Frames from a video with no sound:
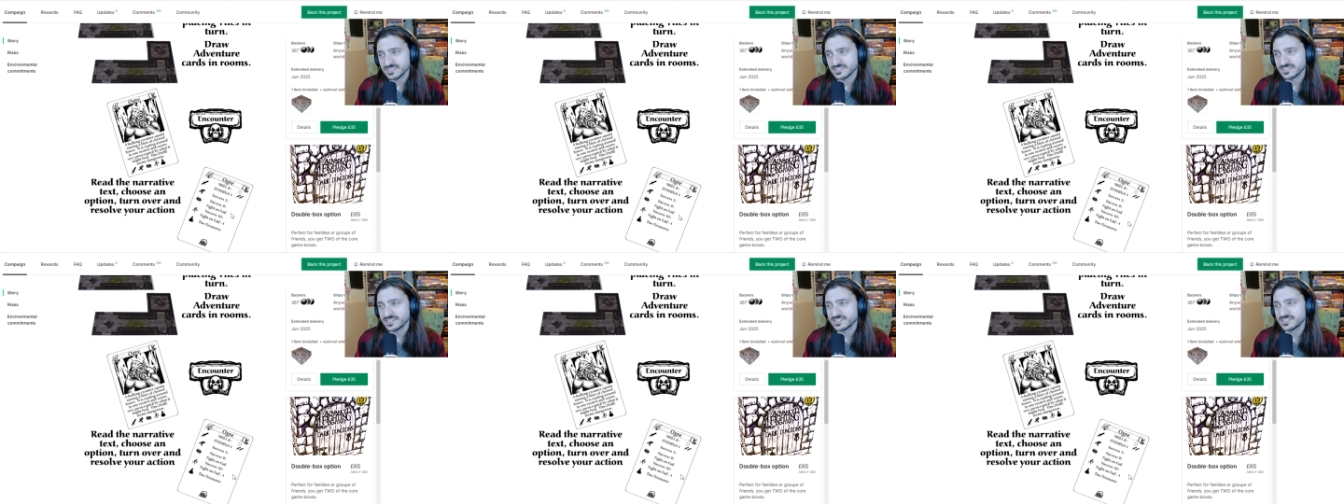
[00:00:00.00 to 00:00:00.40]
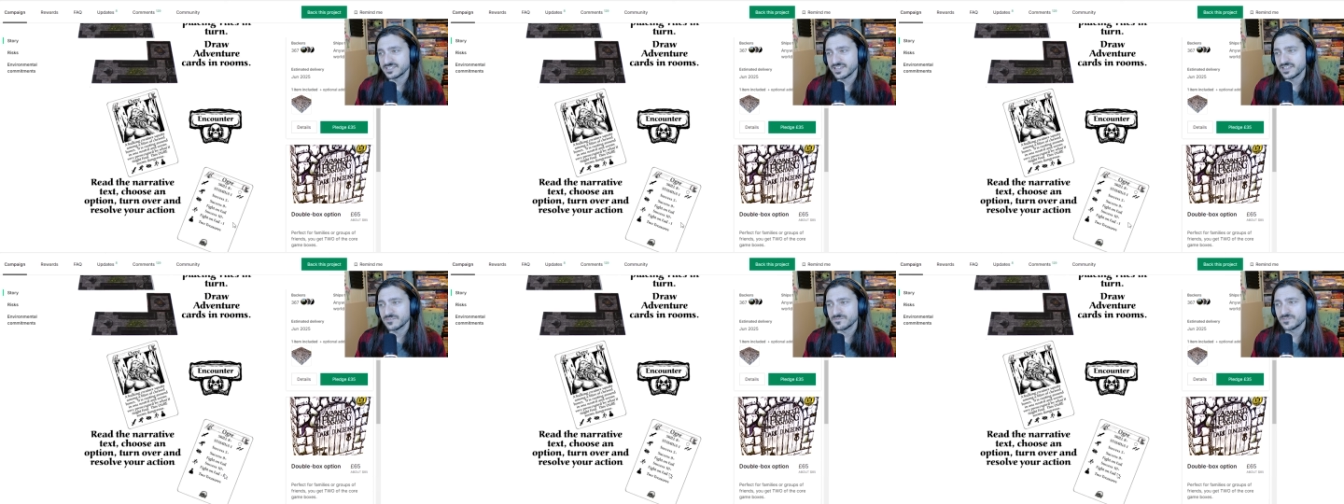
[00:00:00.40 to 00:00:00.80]
success
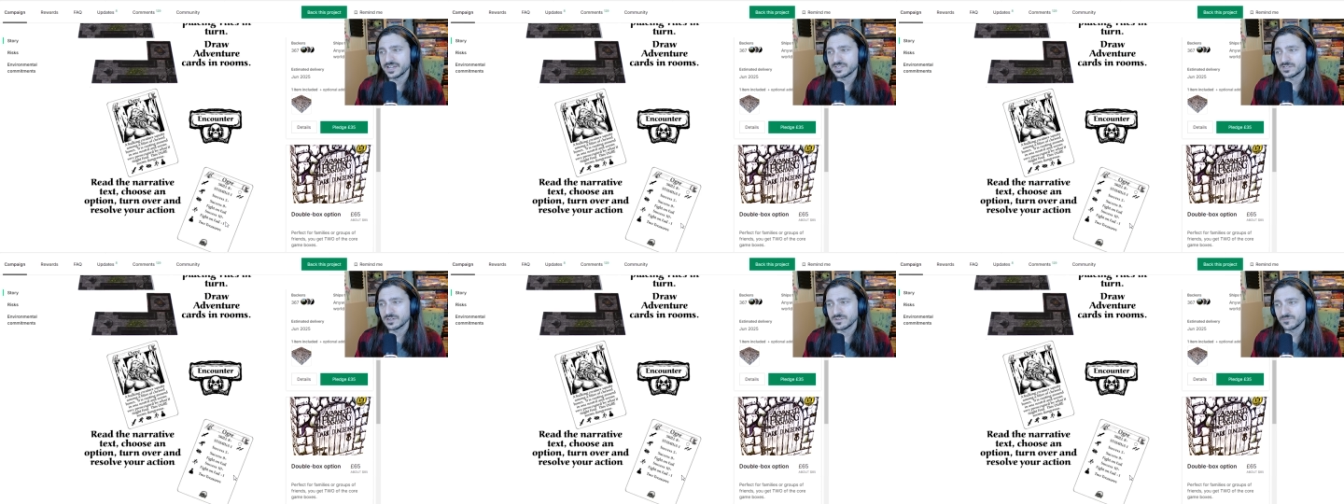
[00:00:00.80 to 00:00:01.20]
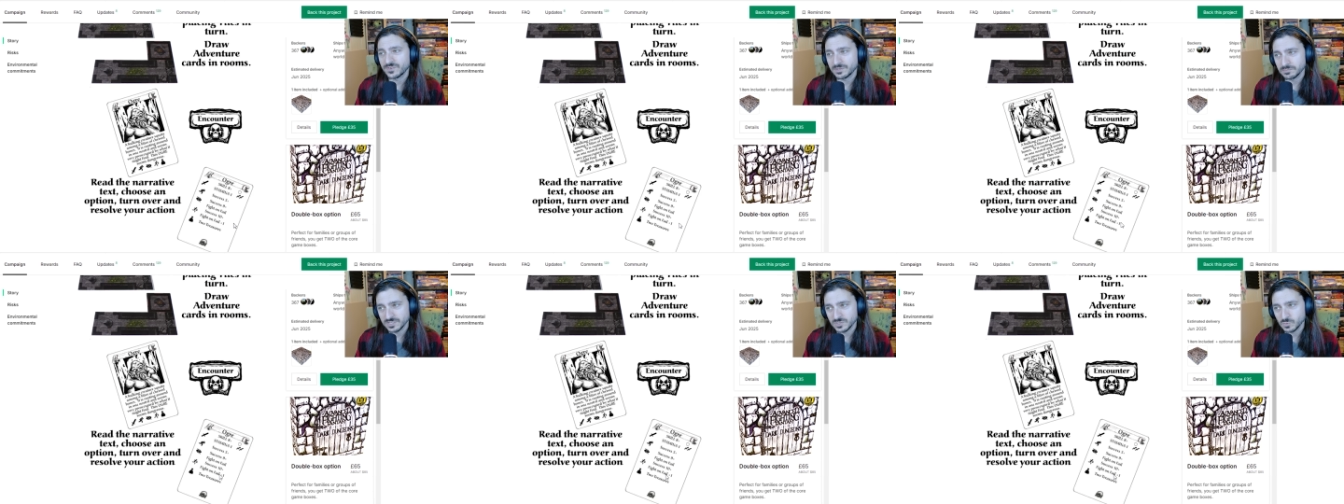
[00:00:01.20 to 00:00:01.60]
ten, fight on
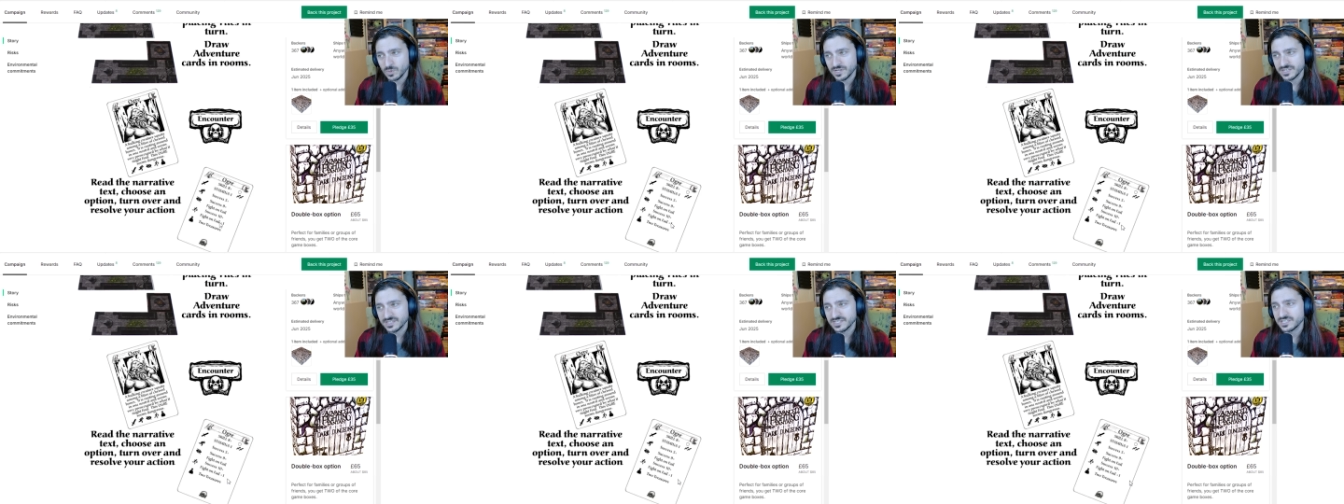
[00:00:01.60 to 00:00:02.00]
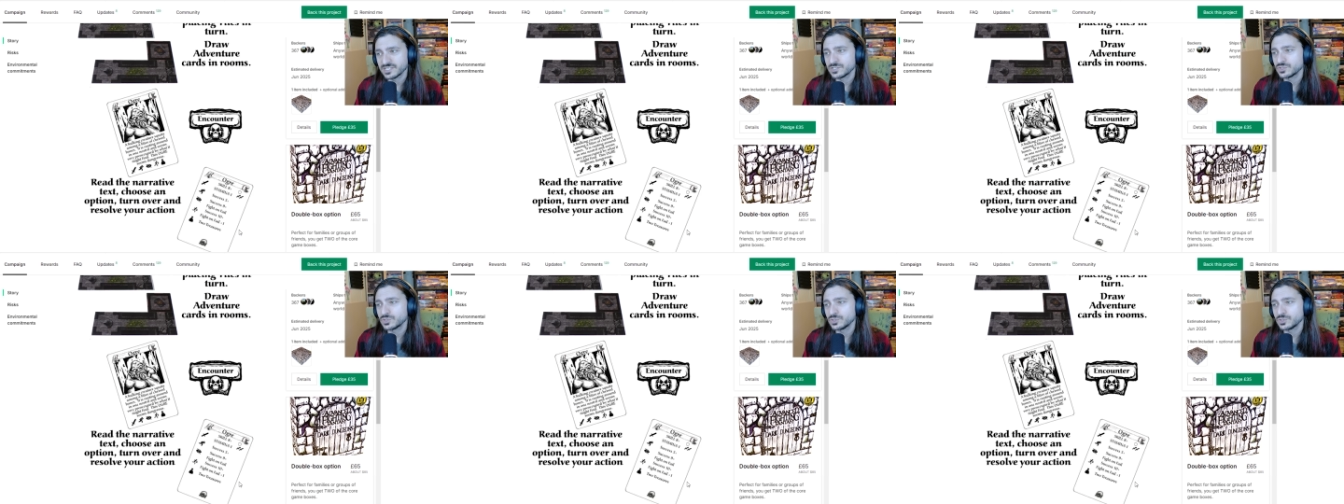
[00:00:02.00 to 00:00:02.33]
fail plus one,